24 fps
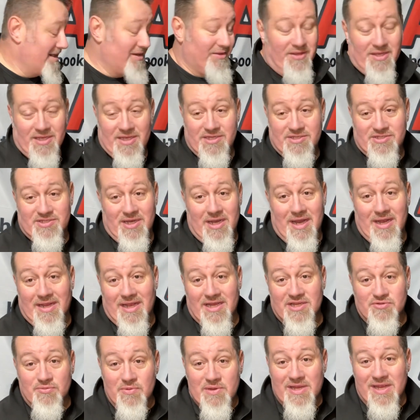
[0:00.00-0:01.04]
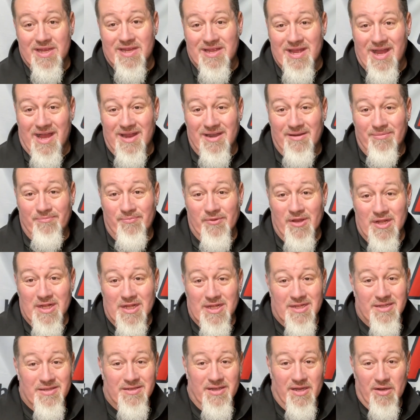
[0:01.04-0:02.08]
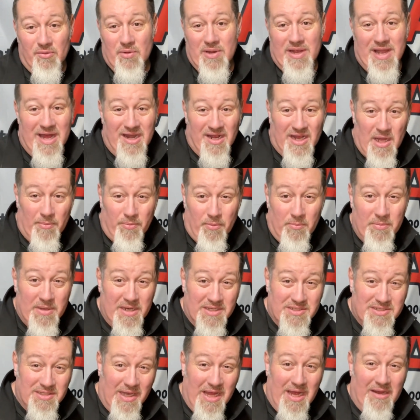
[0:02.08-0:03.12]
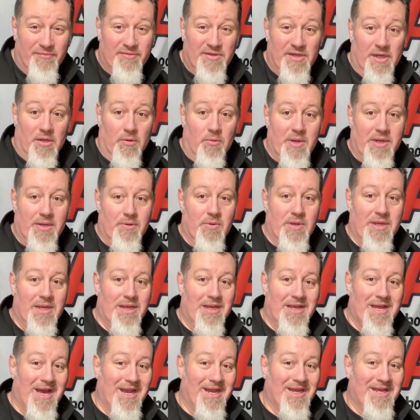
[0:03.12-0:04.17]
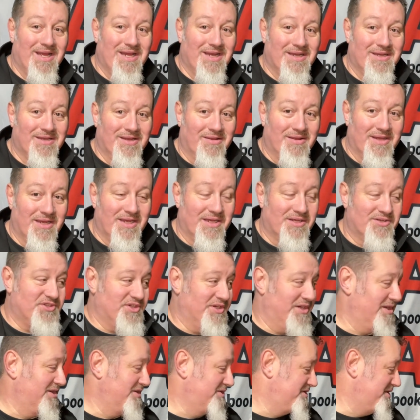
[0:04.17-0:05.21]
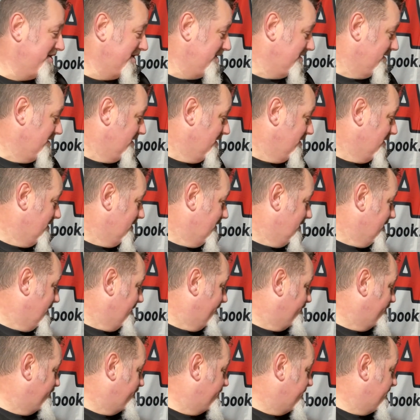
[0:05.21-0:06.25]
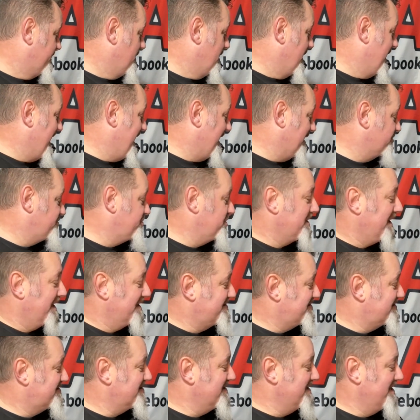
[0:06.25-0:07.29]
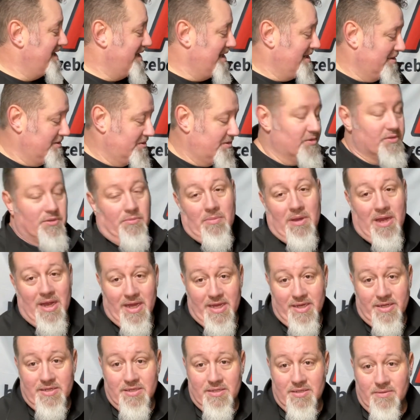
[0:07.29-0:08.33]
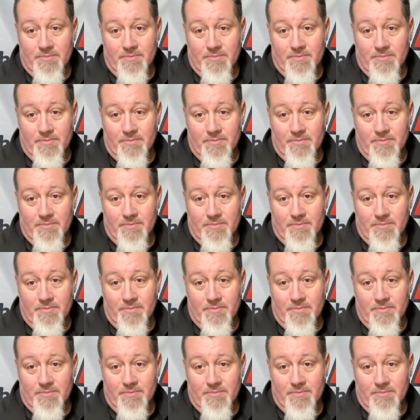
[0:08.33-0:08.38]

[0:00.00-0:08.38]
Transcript: of this, and I guess we can kind of, we got a couple minutes left here, we can kind of get into this, is that, how should I sing into the mic?